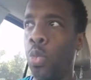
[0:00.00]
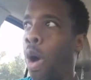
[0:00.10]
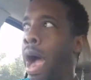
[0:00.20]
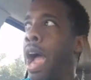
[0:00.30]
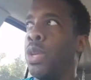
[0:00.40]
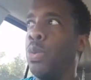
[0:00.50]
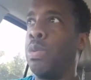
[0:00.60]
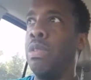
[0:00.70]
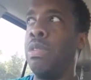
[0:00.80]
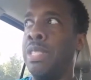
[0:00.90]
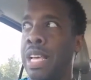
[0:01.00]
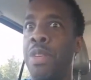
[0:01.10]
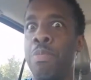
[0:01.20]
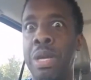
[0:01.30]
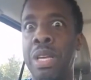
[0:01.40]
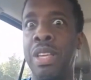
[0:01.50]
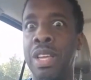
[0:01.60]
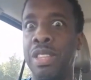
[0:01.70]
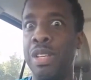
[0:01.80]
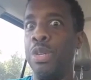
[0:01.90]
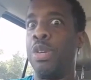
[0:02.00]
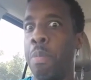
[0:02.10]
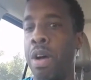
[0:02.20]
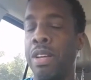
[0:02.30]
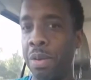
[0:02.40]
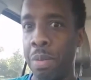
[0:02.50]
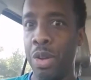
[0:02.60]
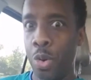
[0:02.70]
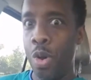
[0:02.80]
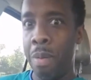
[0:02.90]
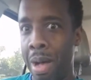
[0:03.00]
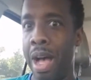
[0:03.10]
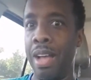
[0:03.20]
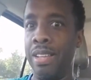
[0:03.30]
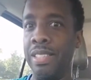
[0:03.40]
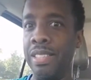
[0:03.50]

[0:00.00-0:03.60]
Why are you telling me that you're debunking me? Who am I?